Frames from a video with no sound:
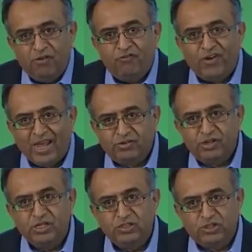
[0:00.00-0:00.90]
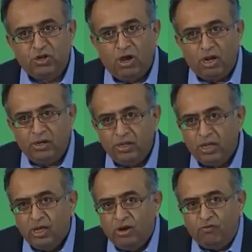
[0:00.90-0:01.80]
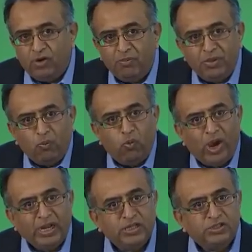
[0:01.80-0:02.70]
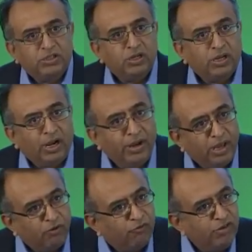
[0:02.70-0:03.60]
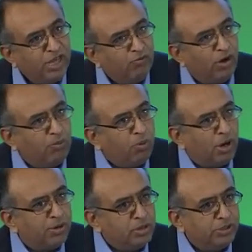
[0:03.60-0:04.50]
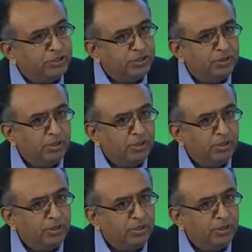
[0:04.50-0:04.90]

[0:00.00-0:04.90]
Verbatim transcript: factory installed from the widest array of VMware partners